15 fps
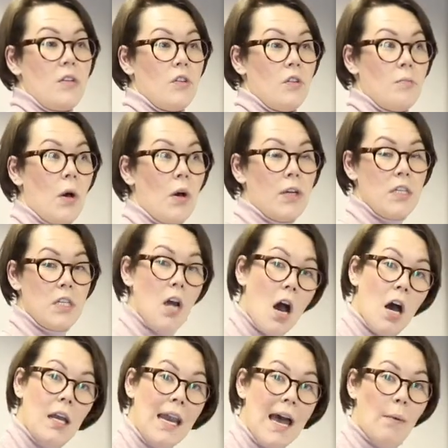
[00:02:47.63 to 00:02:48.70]
you might
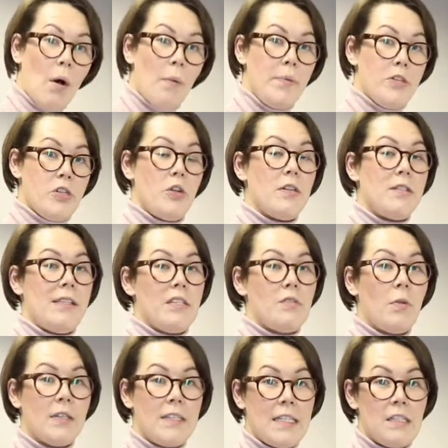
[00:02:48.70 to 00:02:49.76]
not allow opportunity
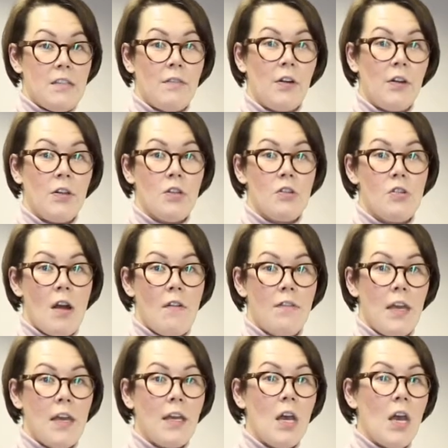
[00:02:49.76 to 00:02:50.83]
to identify new
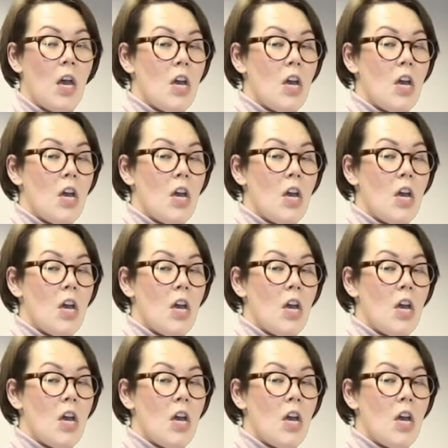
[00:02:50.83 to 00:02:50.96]
traffic.